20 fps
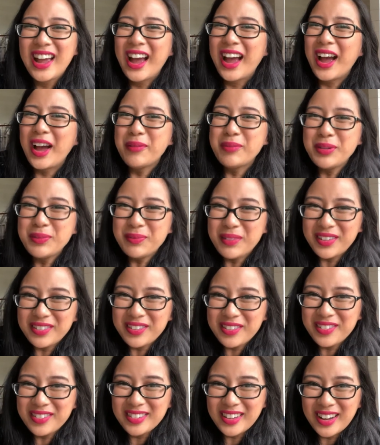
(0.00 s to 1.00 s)
Happy
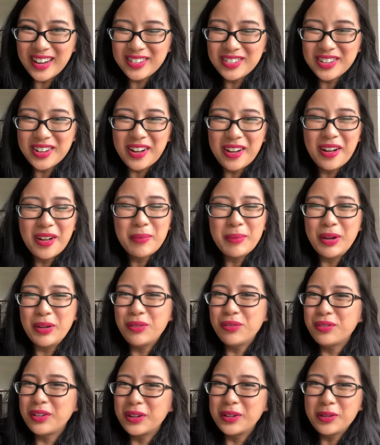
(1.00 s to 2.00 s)
Mother's Day to all my
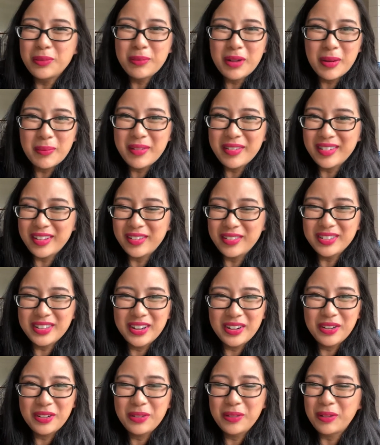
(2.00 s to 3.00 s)
fellow mamas out
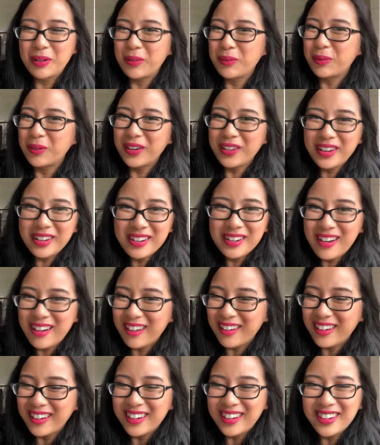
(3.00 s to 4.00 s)
there who are working
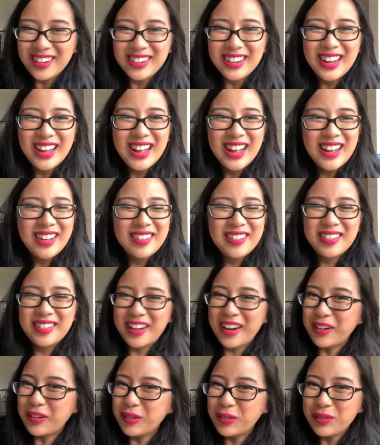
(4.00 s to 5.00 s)
hard,
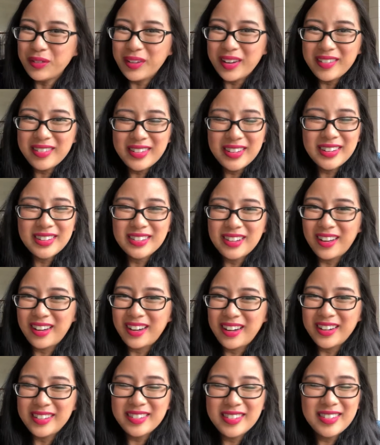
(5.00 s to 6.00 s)
sacrificing
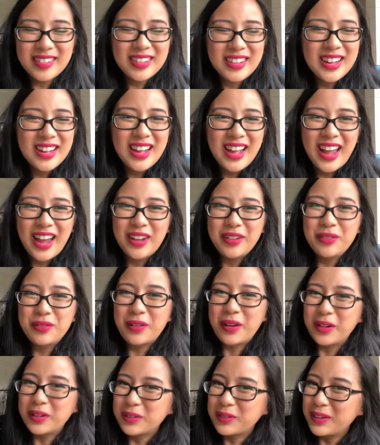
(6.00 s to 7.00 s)
lots, and
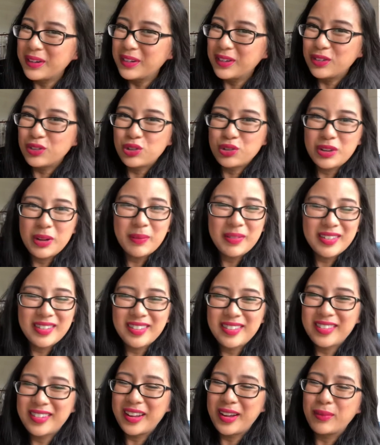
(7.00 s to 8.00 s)
following their dreams at the
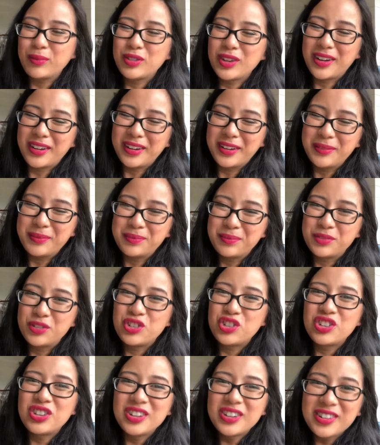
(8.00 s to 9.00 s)
same time.
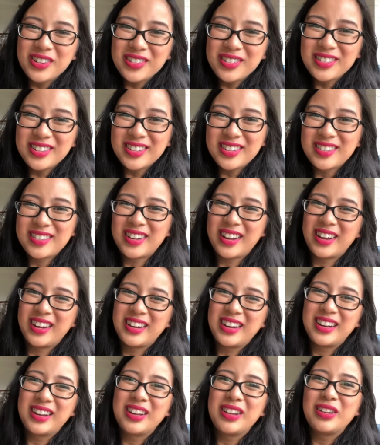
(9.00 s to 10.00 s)
Cheers to
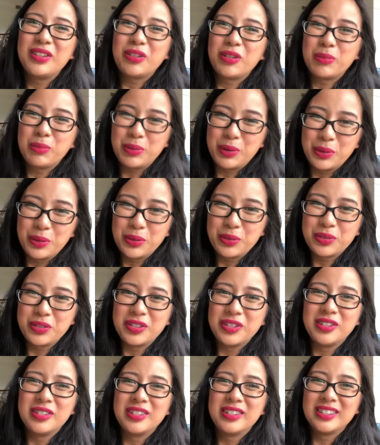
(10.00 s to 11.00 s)
designing your
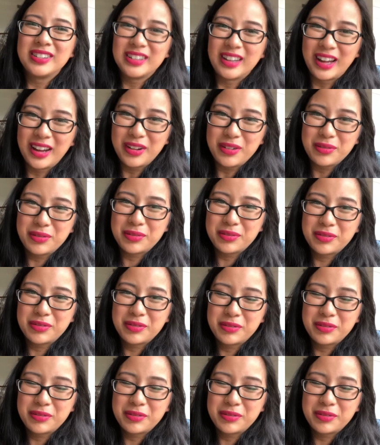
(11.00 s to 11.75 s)
beautiful life.